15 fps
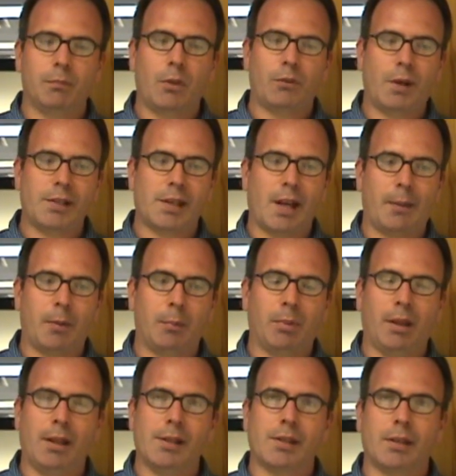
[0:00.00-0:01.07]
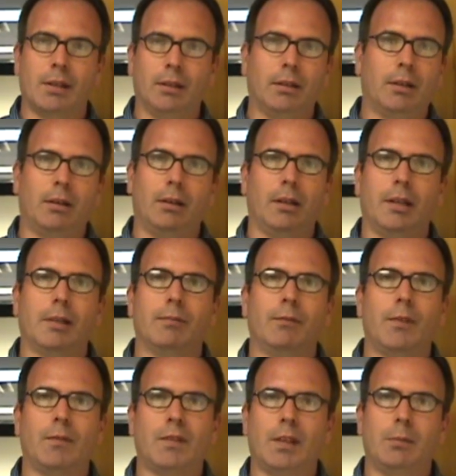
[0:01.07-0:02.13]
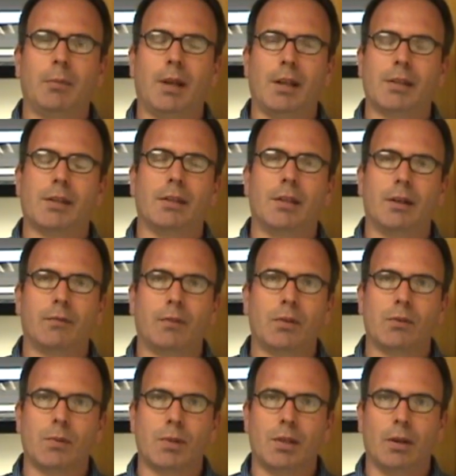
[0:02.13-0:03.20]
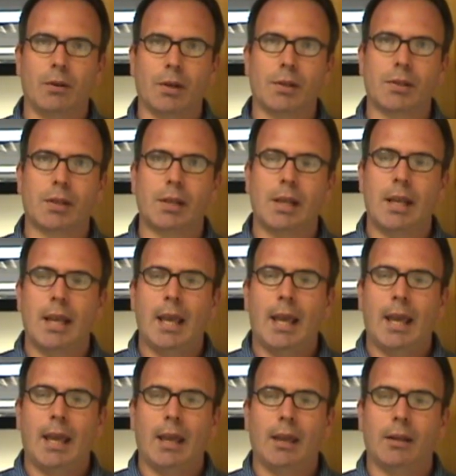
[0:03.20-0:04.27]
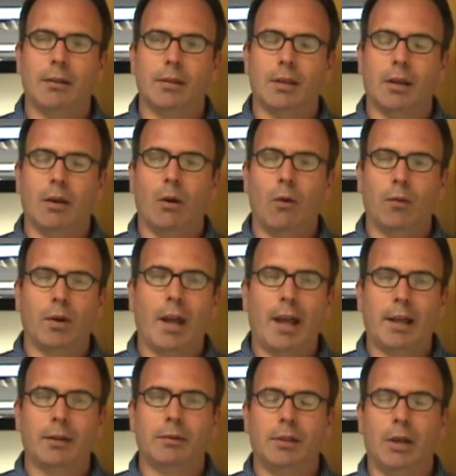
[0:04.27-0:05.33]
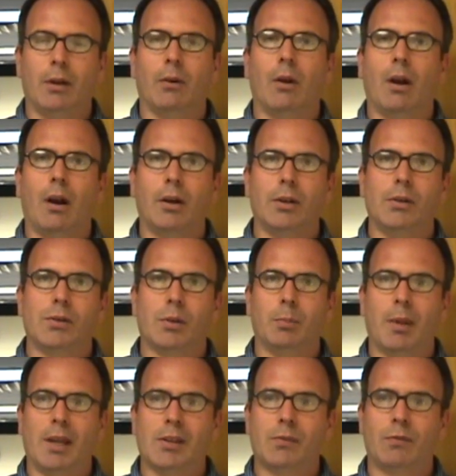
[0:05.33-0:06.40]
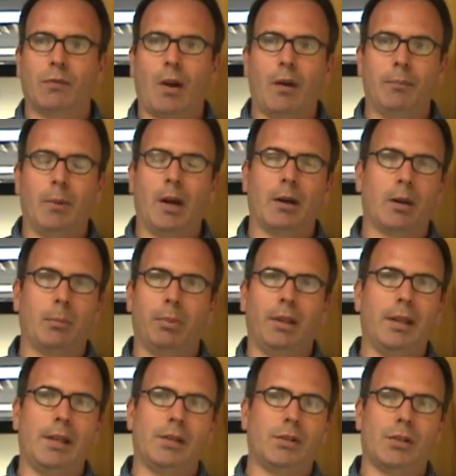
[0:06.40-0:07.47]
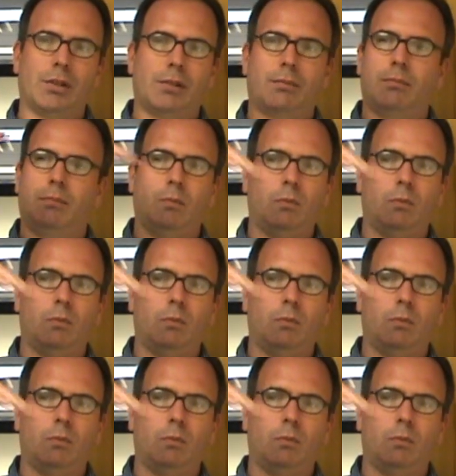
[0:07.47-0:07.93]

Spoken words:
Threatstop in place, and literally in 15 minutes, the difference was noticed. And overnight, our user base, our complaints just